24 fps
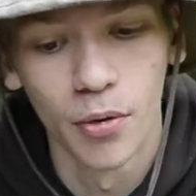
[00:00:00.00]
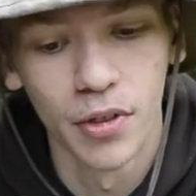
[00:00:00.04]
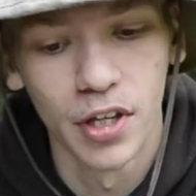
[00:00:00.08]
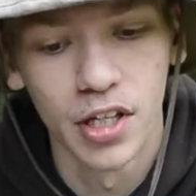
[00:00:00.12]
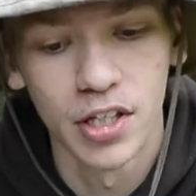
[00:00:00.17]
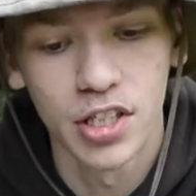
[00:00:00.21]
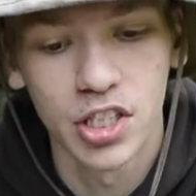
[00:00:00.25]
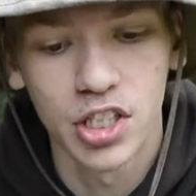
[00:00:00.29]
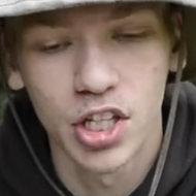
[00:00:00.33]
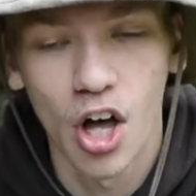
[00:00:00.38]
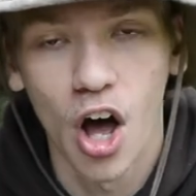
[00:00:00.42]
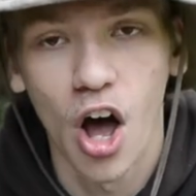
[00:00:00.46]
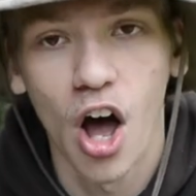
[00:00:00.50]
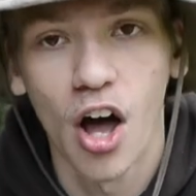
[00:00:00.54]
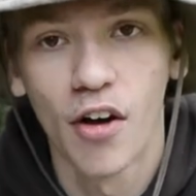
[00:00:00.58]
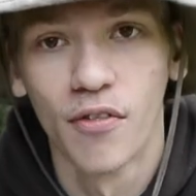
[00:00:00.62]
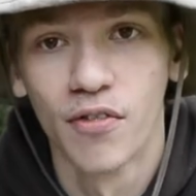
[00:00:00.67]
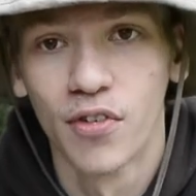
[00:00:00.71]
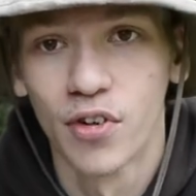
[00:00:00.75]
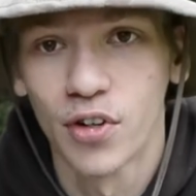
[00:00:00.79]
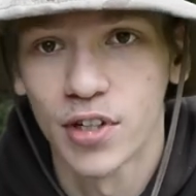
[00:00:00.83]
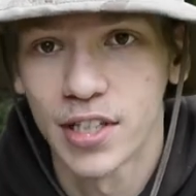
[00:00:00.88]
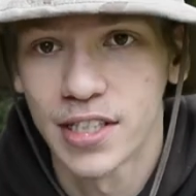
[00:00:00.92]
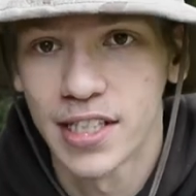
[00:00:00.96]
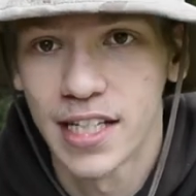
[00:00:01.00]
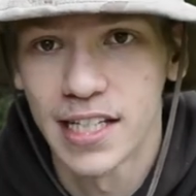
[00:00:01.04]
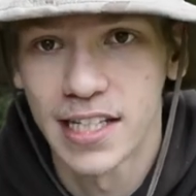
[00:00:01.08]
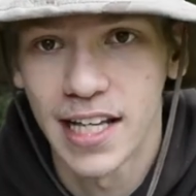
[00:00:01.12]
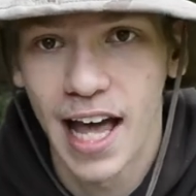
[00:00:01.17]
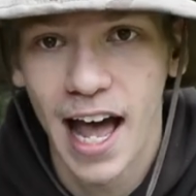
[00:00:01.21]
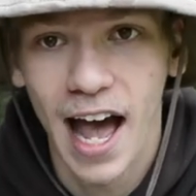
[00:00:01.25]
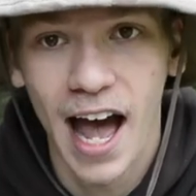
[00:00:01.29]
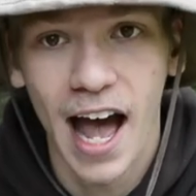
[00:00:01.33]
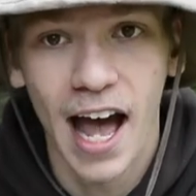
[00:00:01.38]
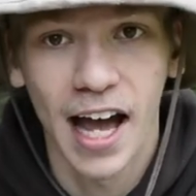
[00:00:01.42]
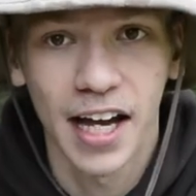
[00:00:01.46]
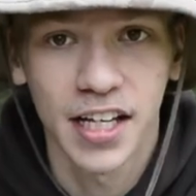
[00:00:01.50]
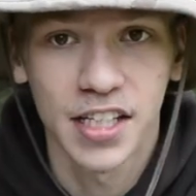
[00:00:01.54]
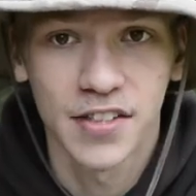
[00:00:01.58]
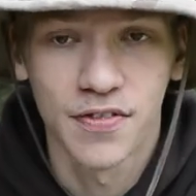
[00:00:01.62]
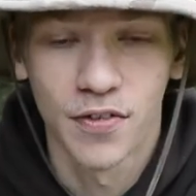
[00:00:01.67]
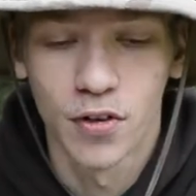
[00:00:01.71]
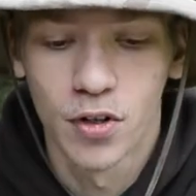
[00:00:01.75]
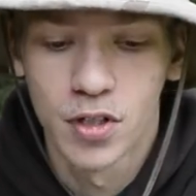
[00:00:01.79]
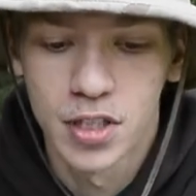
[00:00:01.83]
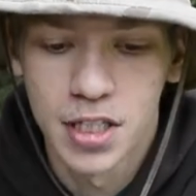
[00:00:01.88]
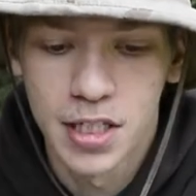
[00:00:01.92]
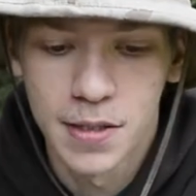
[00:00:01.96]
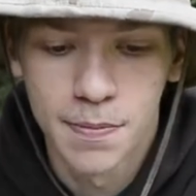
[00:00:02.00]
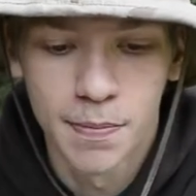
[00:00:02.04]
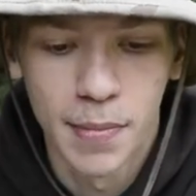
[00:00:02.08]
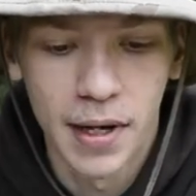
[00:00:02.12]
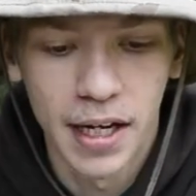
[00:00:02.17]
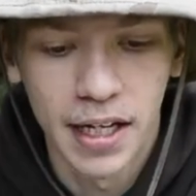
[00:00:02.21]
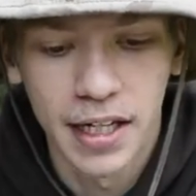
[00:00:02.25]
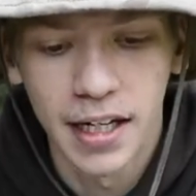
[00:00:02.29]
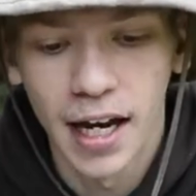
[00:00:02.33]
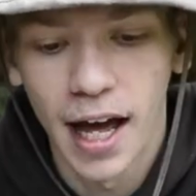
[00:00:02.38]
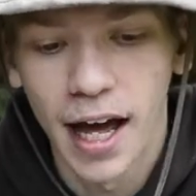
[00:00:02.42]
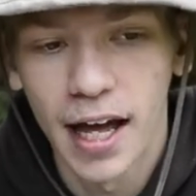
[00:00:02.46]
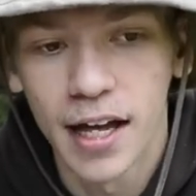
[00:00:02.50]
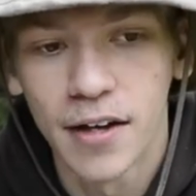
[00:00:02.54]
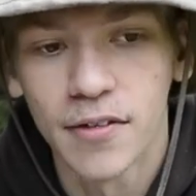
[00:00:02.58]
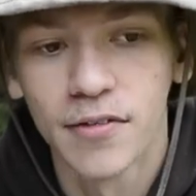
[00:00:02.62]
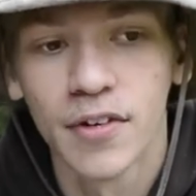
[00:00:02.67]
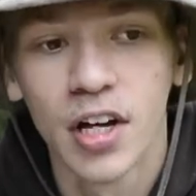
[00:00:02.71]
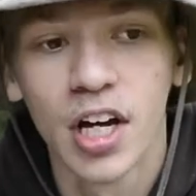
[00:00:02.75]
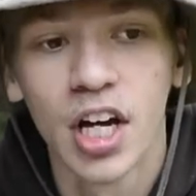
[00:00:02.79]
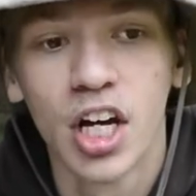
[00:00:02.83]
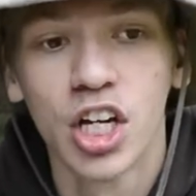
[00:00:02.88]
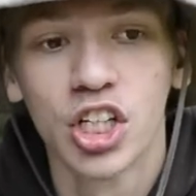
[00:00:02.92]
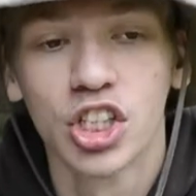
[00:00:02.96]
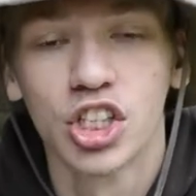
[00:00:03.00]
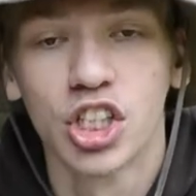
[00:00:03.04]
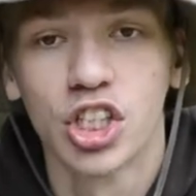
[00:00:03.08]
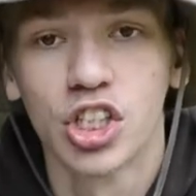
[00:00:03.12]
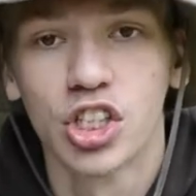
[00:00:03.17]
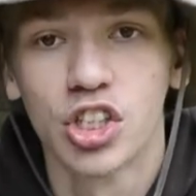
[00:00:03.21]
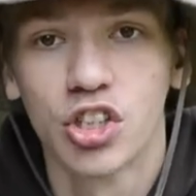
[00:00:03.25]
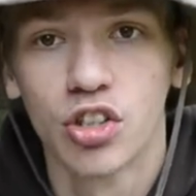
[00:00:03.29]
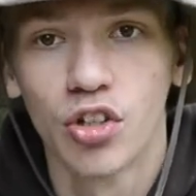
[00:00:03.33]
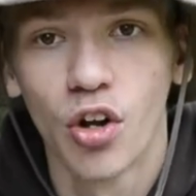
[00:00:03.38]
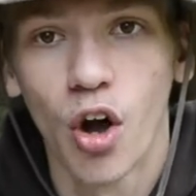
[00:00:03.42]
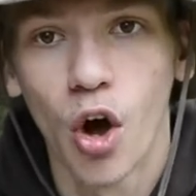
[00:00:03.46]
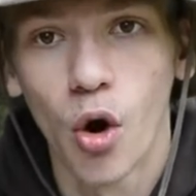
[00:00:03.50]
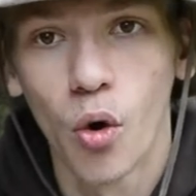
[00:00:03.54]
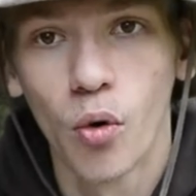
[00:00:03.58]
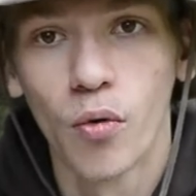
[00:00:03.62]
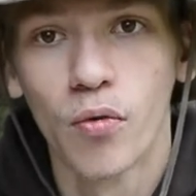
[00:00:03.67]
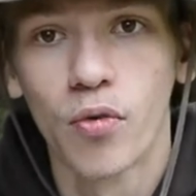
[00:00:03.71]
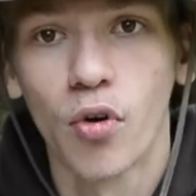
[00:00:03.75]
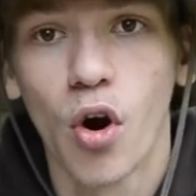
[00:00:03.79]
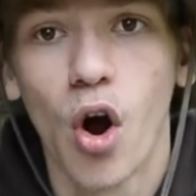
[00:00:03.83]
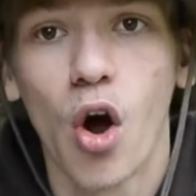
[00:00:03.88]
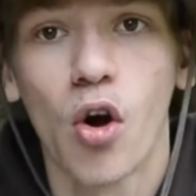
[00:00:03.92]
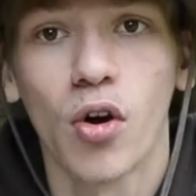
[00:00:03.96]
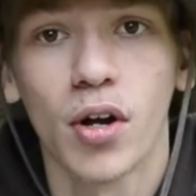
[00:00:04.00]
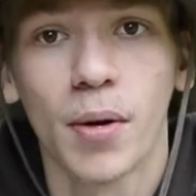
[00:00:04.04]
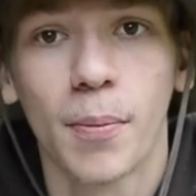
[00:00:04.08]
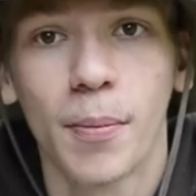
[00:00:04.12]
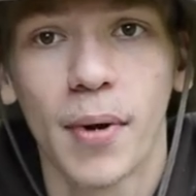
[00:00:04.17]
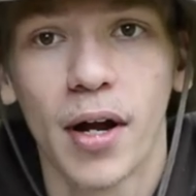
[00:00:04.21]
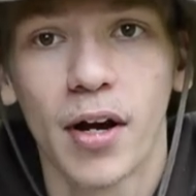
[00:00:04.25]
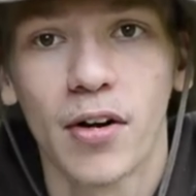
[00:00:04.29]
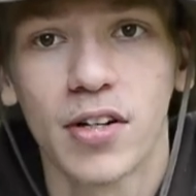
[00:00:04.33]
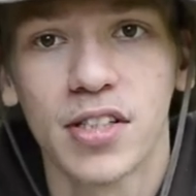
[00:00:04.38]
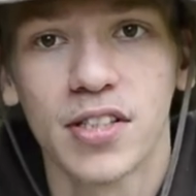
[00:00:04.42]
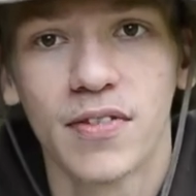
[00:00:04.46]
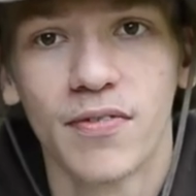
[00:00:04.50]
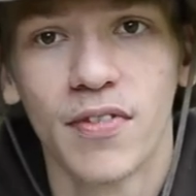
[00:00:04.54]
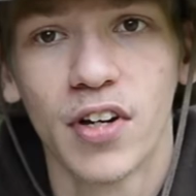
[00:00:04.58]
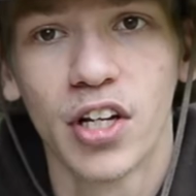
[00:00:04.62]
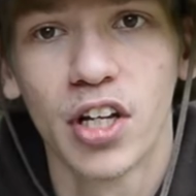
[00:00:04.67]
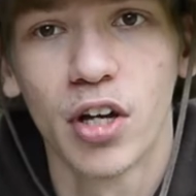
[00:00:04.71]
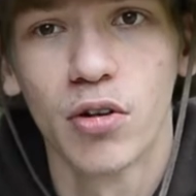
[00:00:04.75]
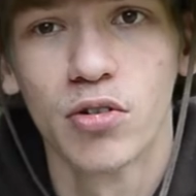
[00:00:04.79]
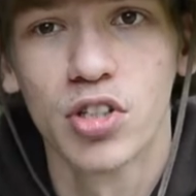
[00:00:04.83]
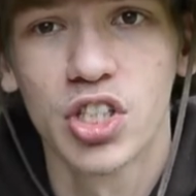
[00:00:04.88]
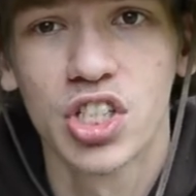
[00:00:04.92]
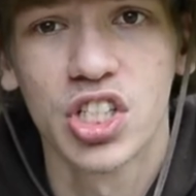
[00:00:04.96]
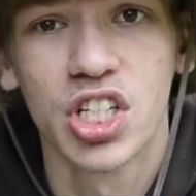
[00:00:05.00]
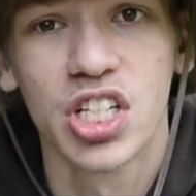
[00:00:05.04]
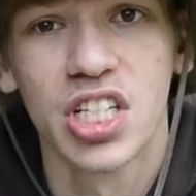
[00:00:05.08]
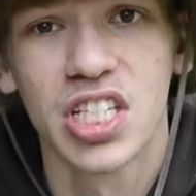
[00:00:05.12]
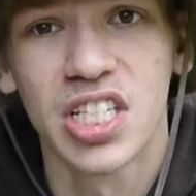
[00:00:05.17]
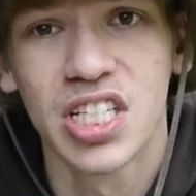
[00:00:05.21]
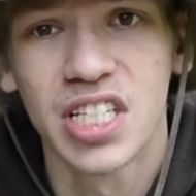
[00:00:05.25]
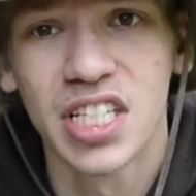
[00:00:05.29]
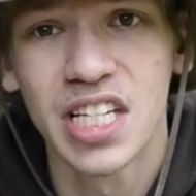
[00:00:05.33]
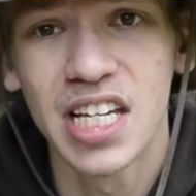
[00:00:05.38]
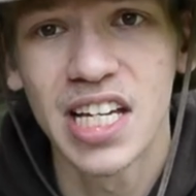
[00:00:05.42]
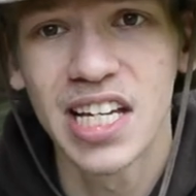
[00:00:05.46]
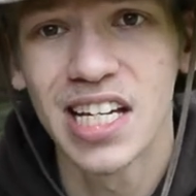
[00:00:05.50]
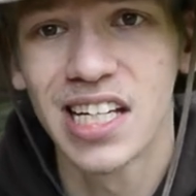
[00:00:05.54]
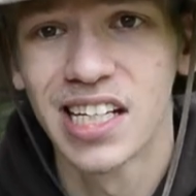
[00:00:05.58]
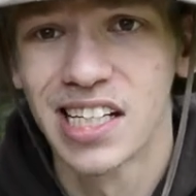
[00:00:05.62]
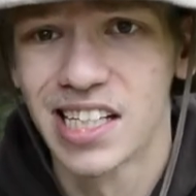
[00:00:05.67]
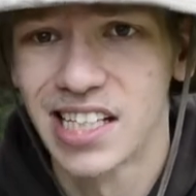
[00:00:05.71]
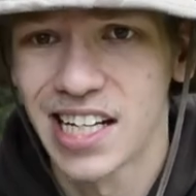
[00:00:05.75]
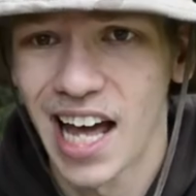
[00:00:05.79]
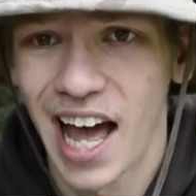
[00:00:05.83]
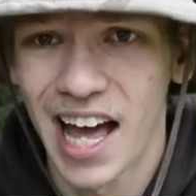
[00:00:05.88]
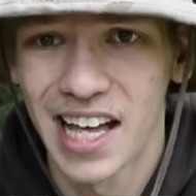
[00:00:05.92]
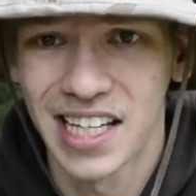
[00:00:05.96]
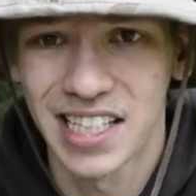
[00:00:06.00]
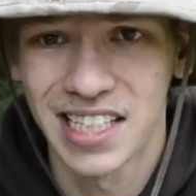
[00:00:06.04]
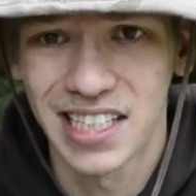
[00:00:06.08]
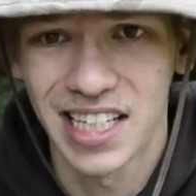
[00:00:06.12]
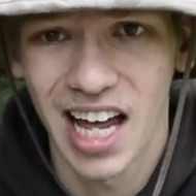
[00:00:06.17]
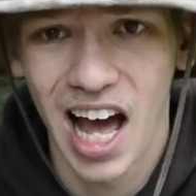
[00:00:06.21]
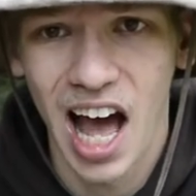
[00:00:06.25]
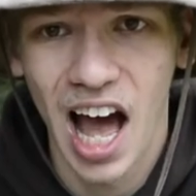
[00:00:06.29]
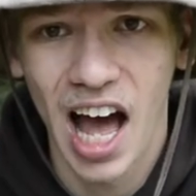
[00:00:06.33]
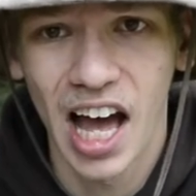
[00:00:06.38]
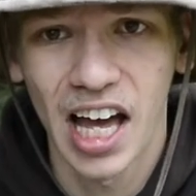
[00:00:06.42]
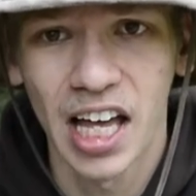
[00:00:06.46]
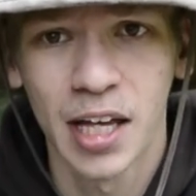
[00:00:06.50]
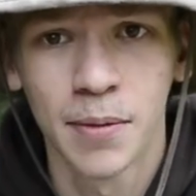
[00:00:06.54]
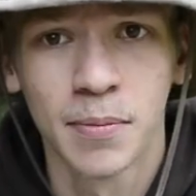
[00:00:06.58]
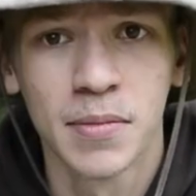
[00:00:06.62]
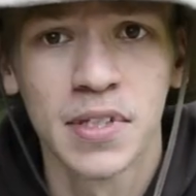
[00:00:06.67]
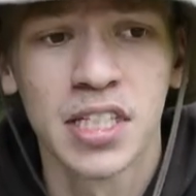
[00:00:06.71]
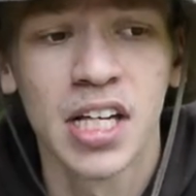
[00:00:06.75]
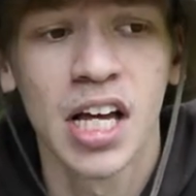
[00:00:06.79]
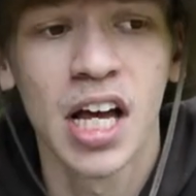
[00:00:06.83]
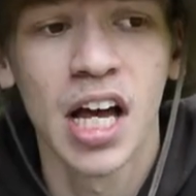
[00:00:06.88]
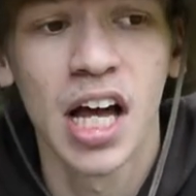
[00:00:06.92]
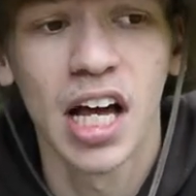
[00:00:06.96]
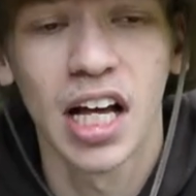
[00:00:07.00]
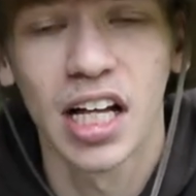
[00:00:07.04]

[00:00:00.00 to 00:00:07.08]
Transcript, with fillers: the saw versus axe versus big knife, just overall comparison video, just to see and test times,